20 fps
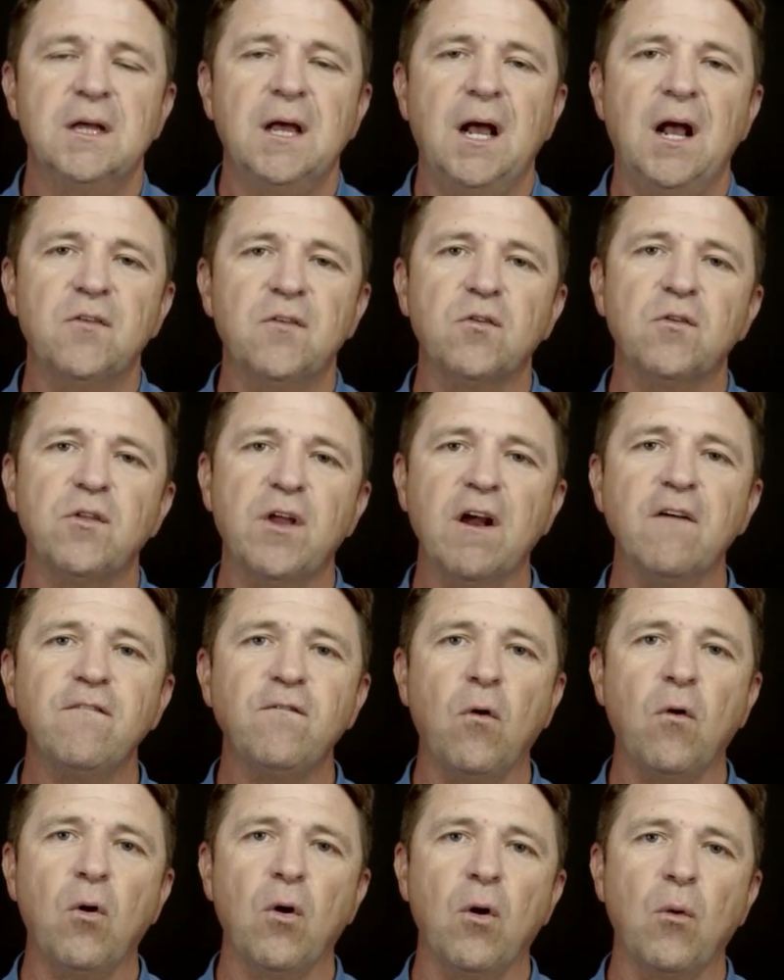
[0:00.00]
And so,
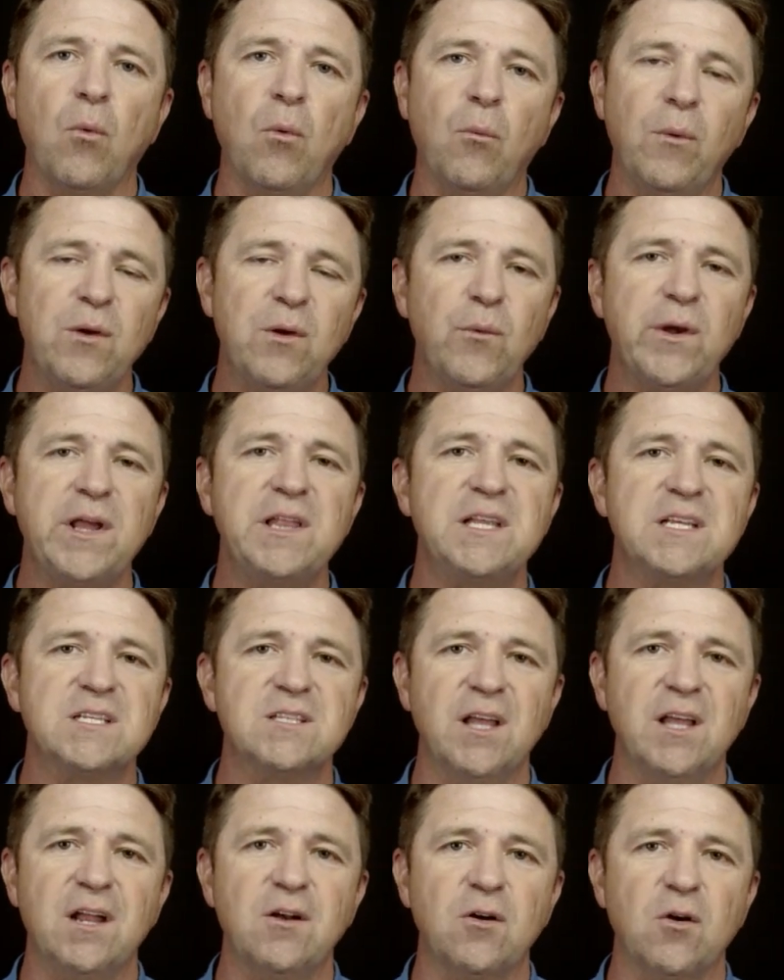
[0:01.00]
therefore, when we read these
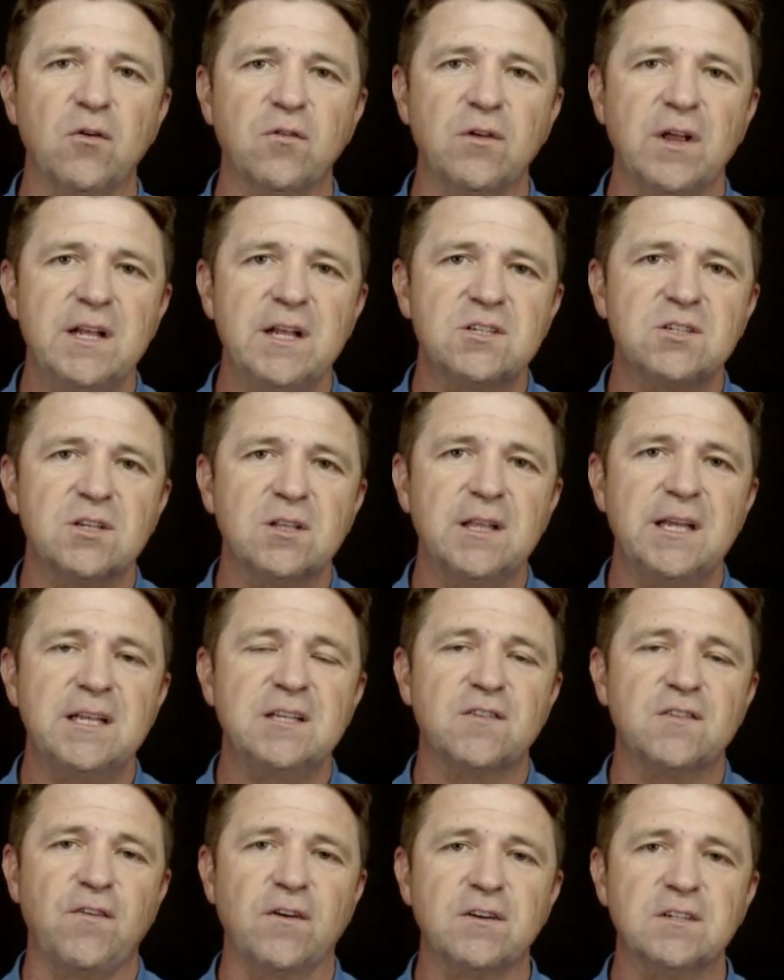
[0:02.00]
letters, it should lead
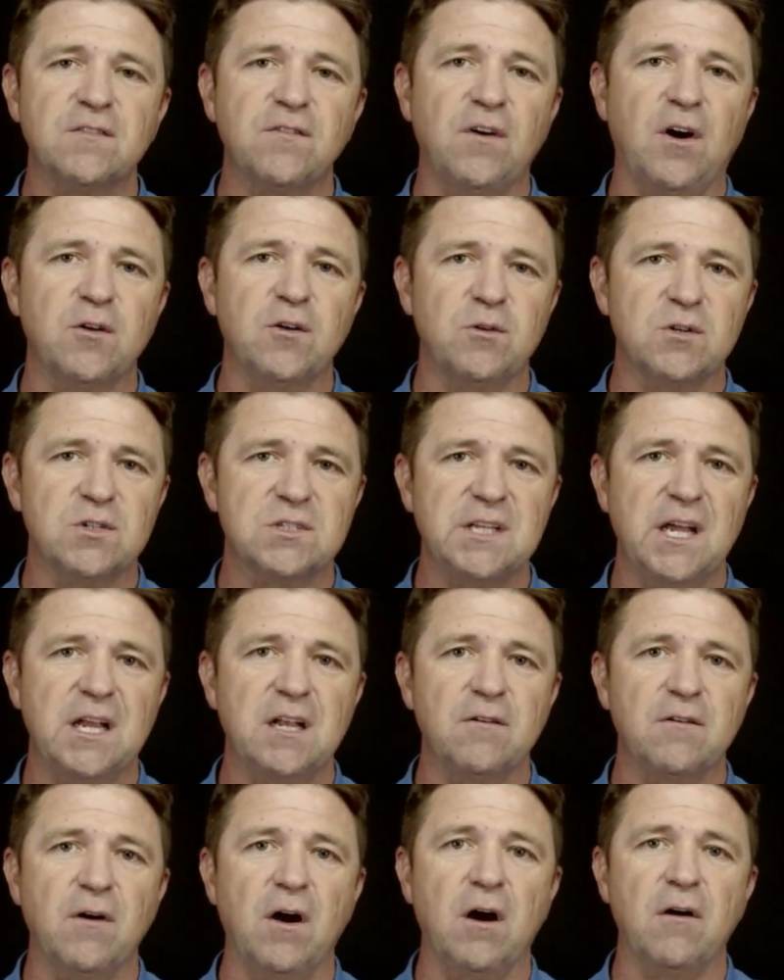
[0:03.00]
us, first of all, to a state
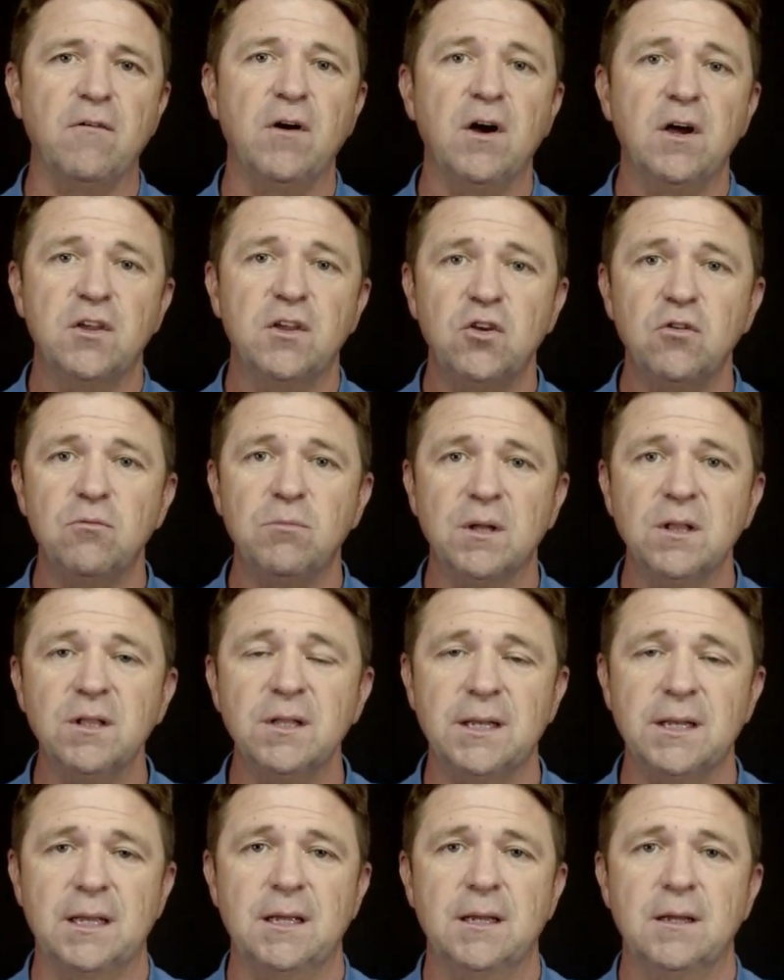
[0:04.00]
of, of
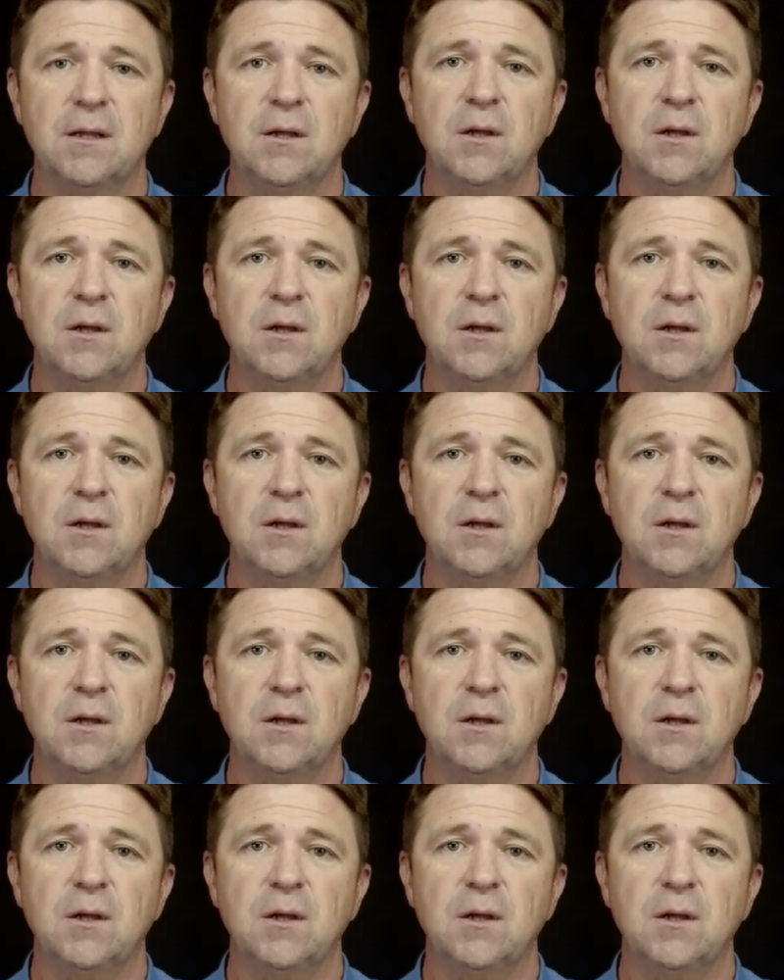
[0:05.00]
humility